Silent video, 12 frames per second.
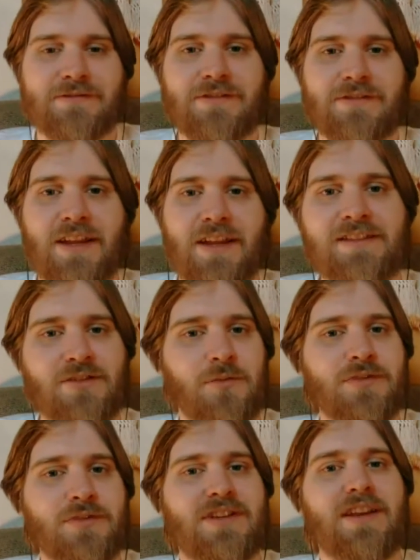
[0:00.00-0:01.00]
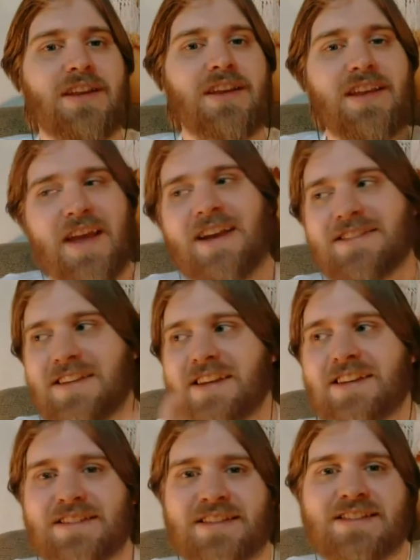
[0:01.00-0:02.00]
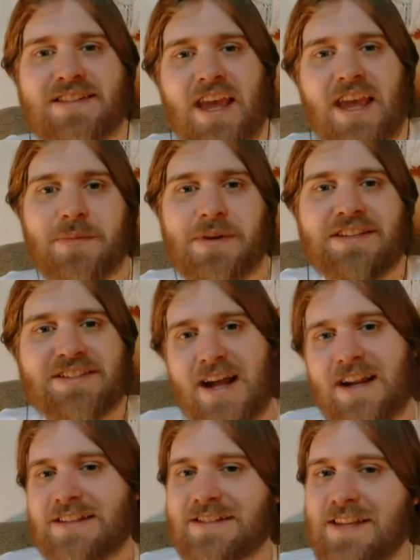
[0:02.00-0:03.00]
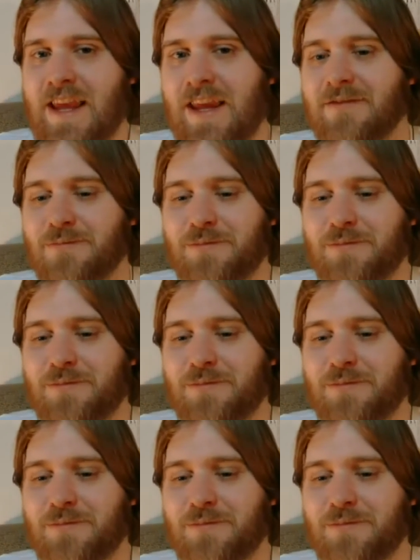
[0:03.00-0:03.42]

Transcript: Like he's almost like he acts like he's insane, but he's not insane.